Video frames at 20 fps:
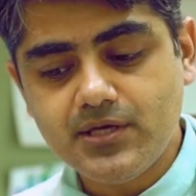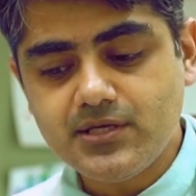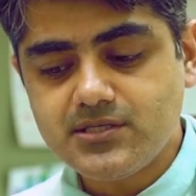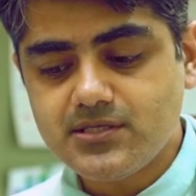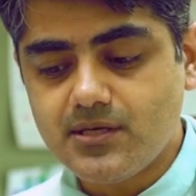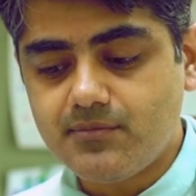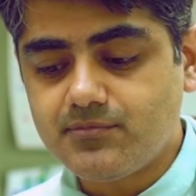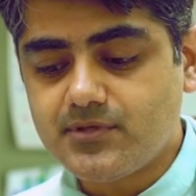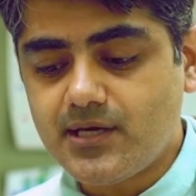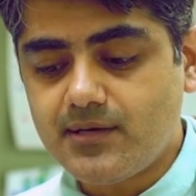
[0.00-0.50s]

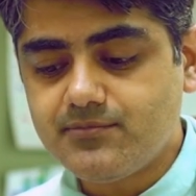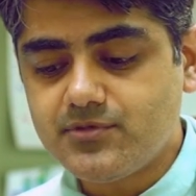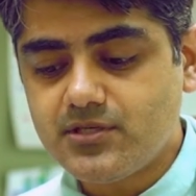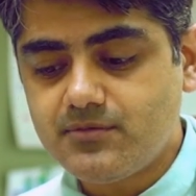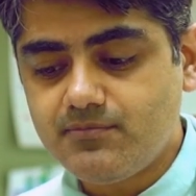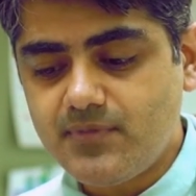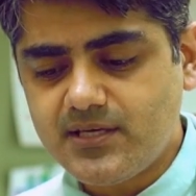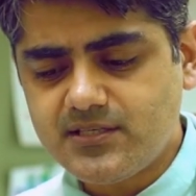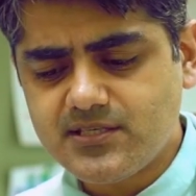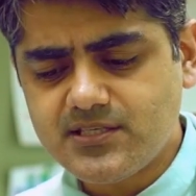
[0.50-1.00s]
Sometimes
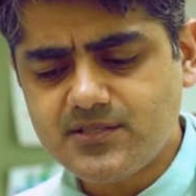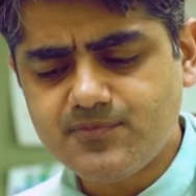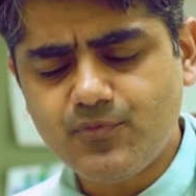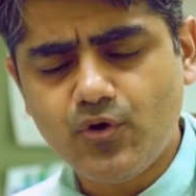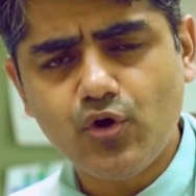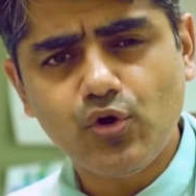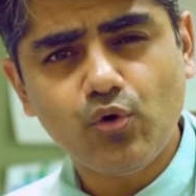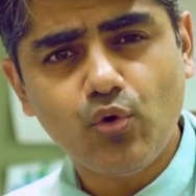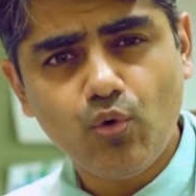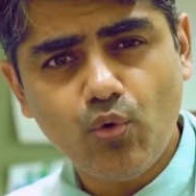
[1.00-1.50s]
it makes a
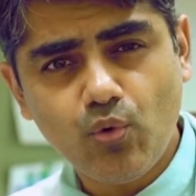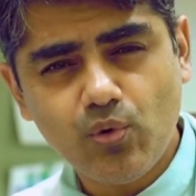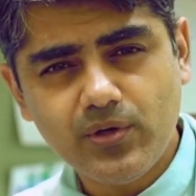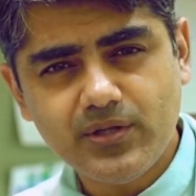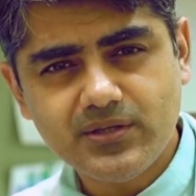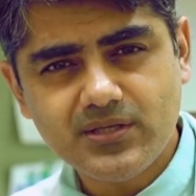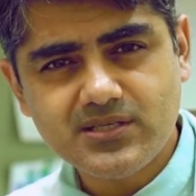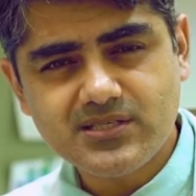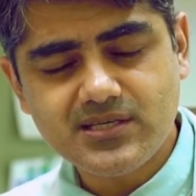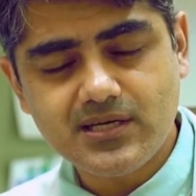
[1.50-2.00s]
small hole
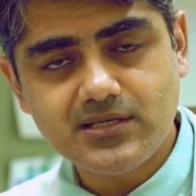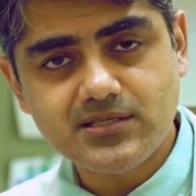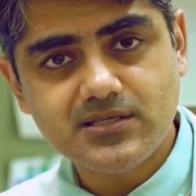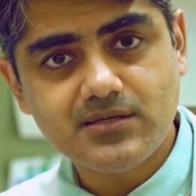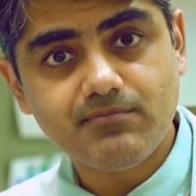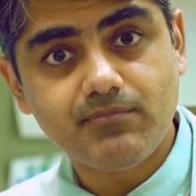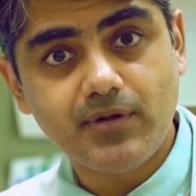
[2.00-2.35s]
in the center,